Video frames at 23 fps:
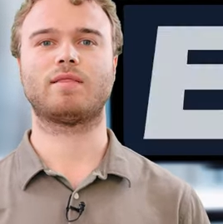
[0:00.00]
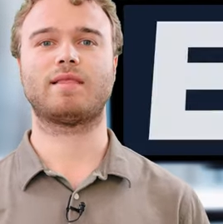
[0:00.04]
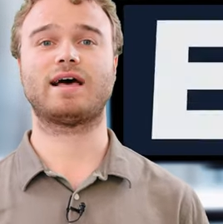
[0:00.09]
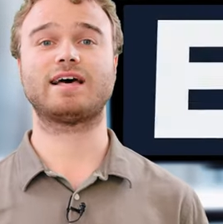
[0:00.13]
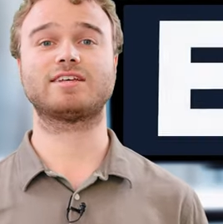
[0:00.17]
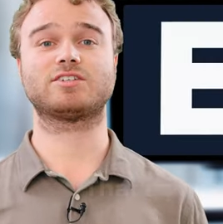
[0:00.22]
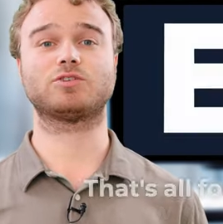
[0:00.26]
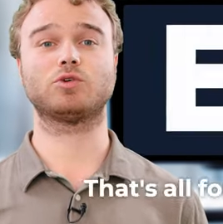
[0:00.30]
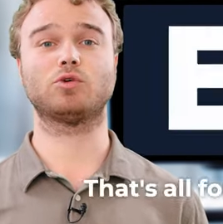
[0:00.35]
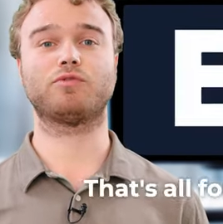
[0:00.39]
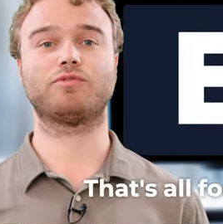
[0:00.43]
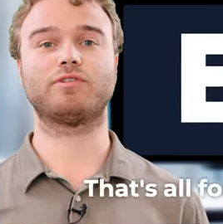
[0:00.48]

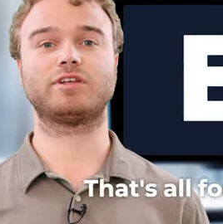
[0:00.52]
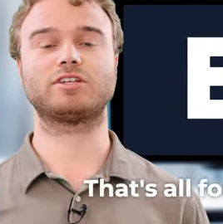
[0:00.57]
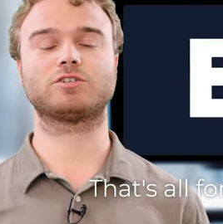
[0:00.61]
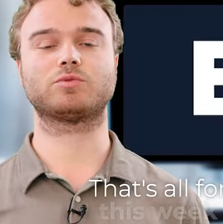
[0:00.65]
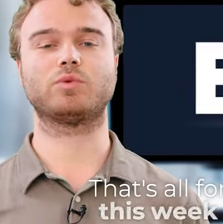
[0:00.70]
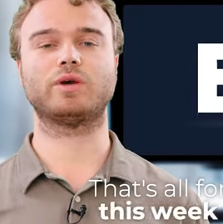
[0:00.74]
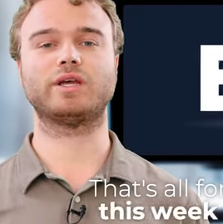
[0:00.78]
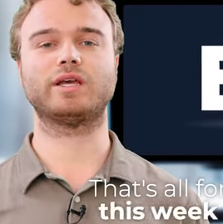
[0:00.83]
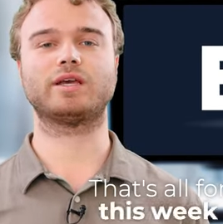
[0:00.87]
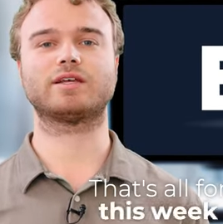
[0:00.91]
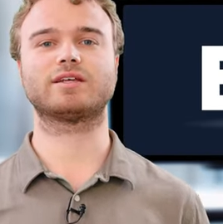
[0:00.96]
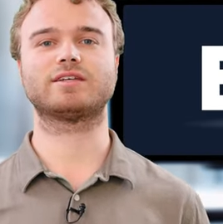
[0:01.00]
That's all for this
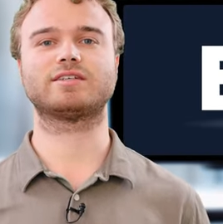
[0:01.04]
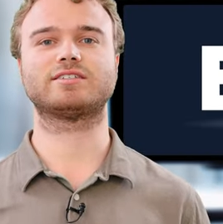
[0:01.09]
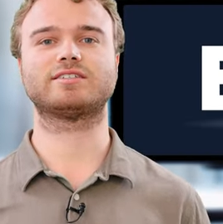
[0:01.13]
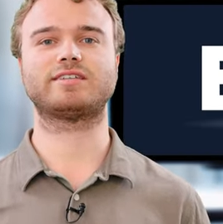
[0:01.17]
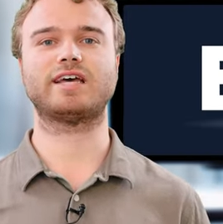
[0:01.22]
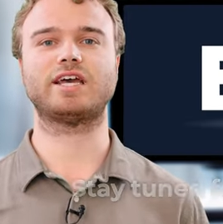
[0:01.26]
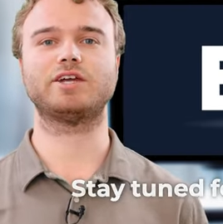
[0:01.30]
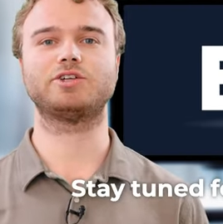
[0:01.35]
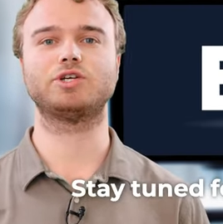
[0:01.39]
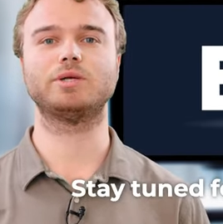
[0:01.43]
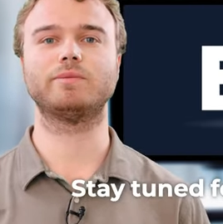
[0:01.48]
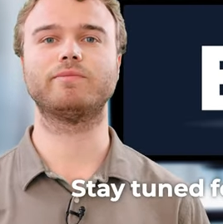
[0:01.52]
week.
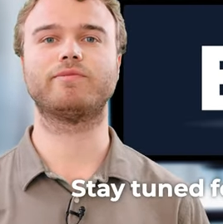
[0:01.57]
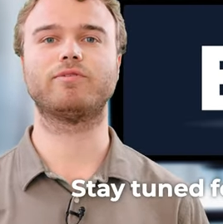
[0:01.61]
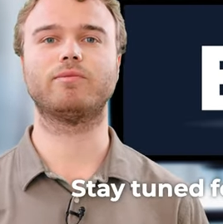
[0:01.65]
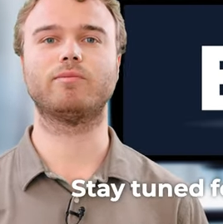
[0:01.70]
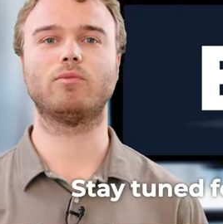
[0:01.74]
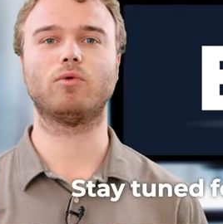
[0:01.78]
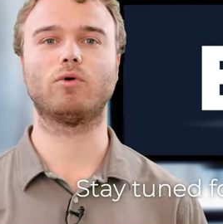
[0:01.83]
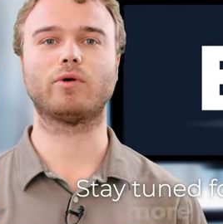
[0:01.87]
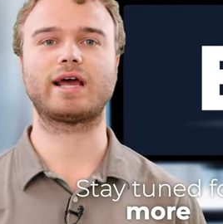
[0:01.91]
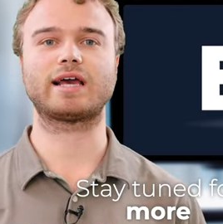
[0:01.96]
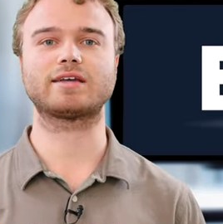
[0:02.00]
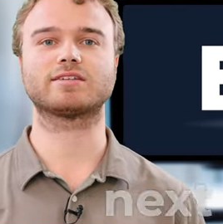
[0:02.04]
Stay tuned for
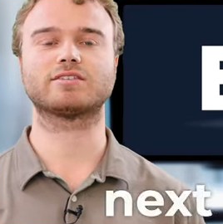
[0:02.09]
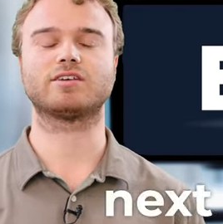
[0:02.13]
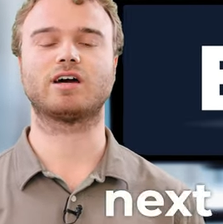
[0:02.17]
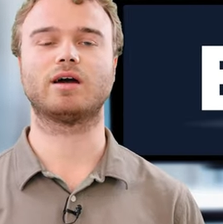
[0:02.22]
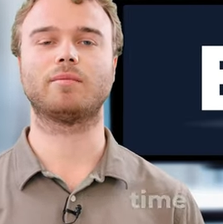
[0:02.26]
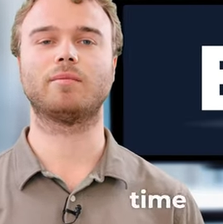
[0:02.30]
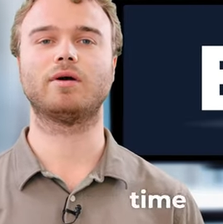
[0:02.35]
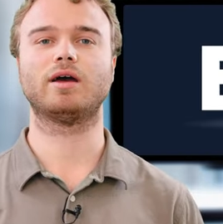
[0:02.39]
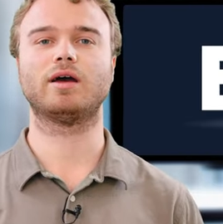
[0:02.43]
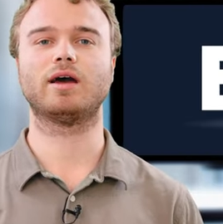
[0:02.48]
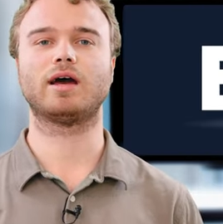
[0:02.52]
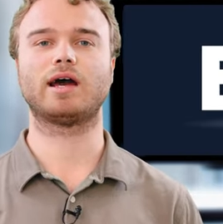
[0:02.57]
more next
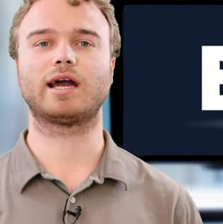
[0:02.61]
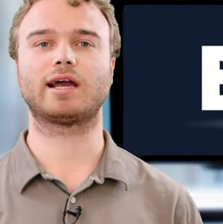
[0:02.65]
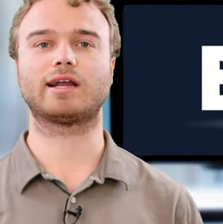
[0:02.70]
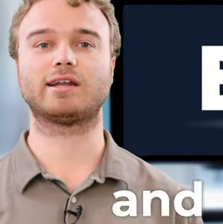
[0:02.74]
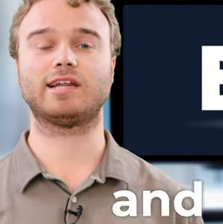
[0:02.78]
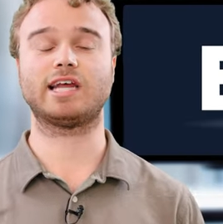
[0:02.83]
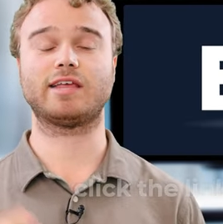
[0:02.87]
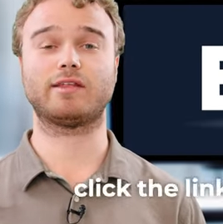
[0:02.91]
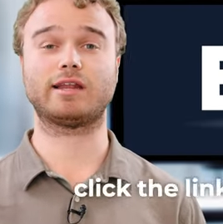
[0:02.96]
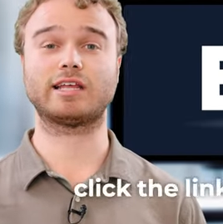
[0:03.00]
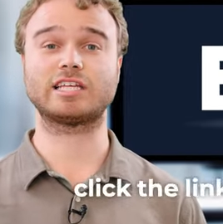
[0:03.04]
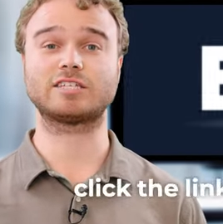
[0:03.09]
time and
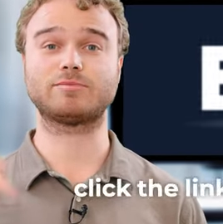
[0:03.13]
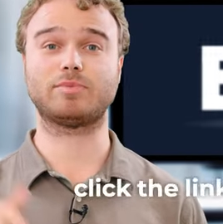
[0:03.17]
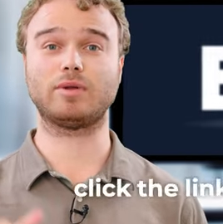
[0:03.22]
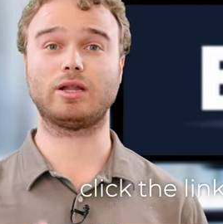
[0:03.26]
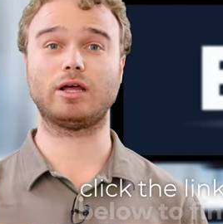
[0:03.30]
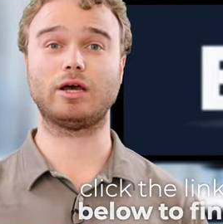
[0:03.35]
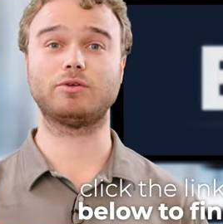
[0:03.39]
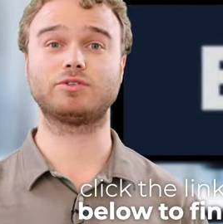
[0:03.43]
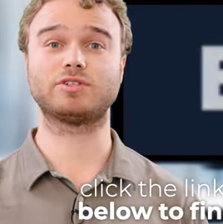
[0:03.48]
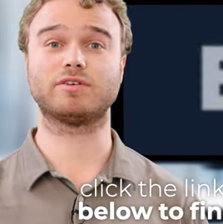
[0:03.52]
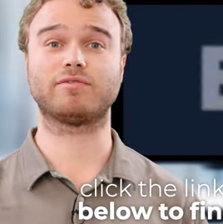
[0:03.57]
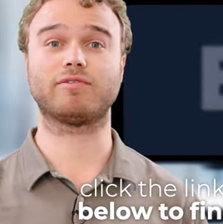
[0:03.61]
click the links
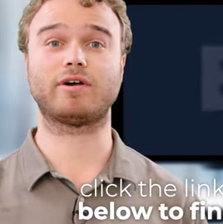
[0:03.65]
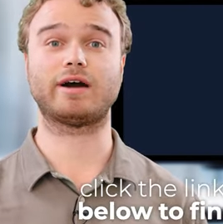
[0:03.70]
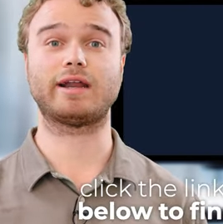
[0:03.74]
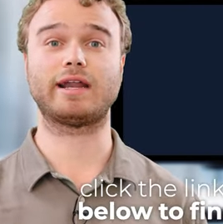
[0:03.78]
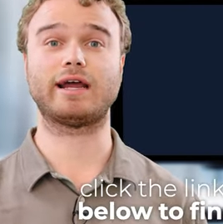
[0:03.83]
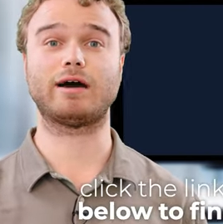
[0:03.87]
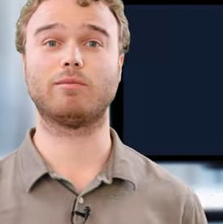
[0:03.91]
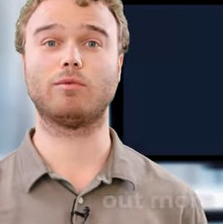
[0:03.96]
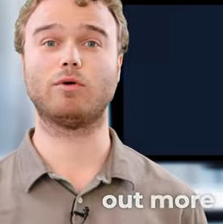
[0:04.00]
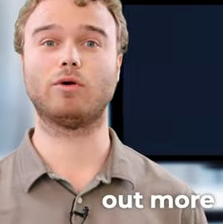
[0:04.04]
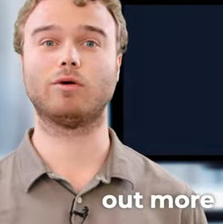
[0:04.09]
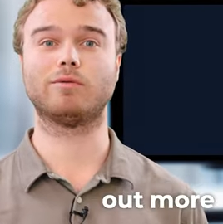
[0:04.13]
below to
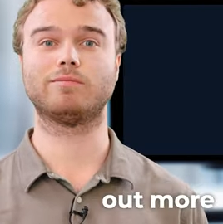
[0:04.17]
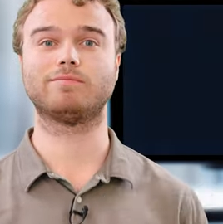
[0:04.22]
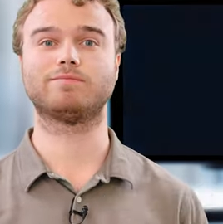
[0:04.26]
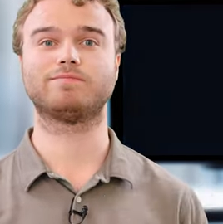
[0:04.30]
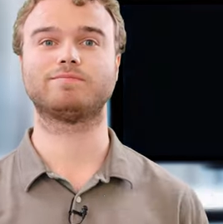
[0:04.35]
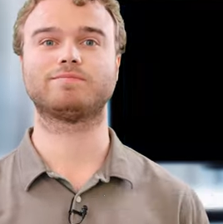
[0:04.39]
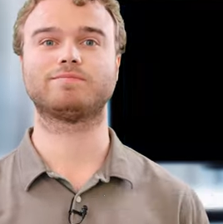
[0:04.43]
find out more.